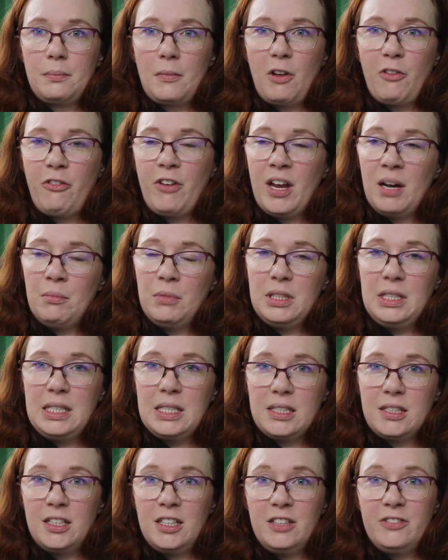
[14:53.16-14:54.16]
family
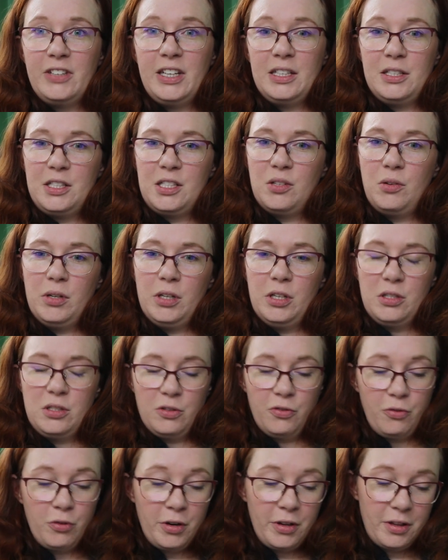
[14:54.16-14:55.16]
stuff, and so on and so
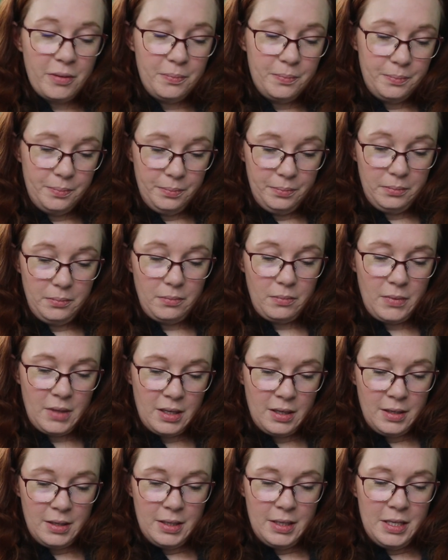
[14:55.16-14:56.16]
forth,
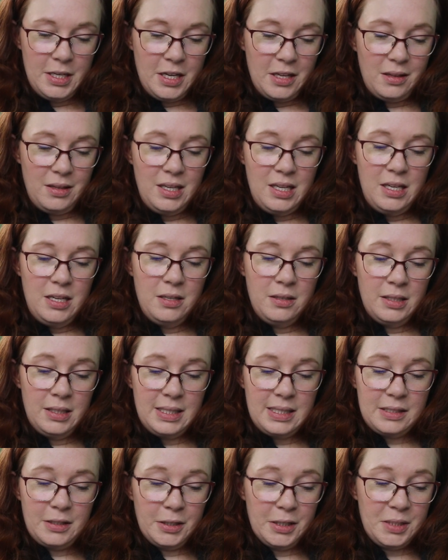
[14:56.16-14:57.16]
the Knit
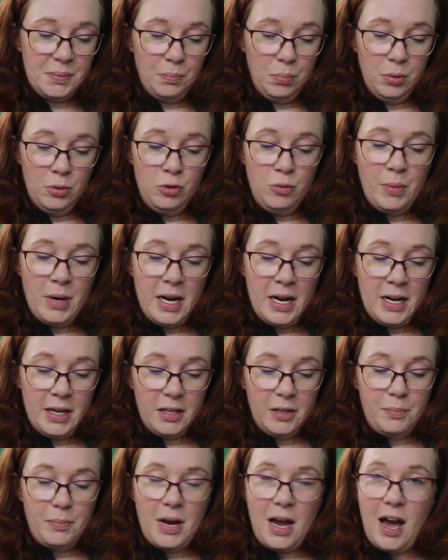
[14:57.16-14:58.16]
Stars Blue Bag
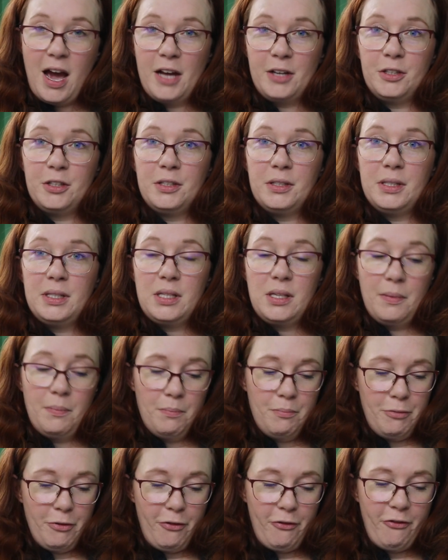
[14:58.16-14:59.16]
patterns
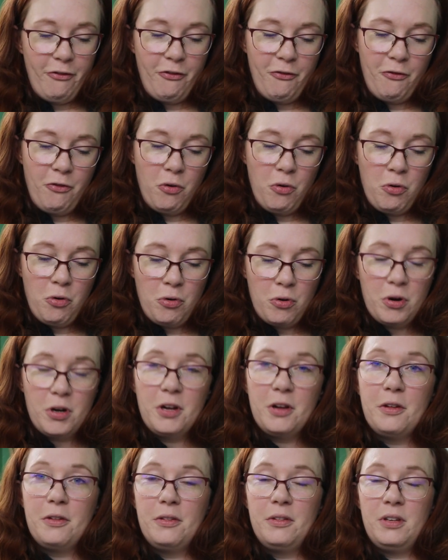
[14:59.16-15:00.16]
before
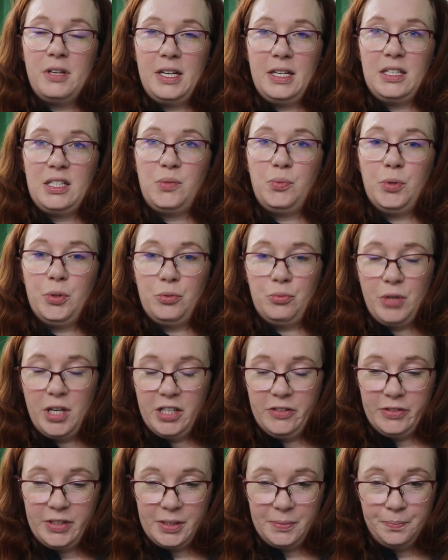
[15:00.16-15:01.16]
the next one
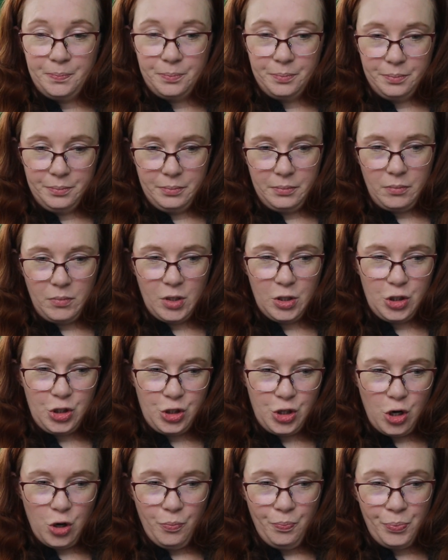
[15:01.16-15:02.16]
arrives.
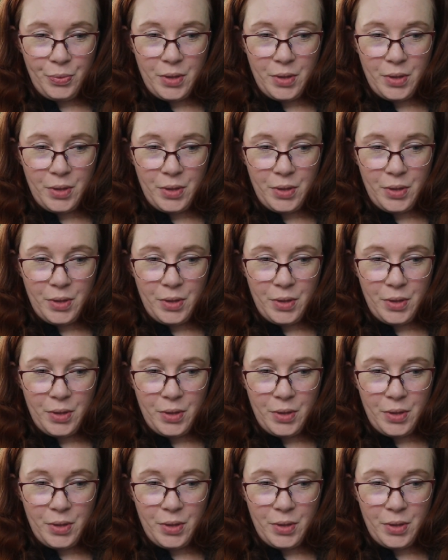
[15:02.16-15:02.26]
So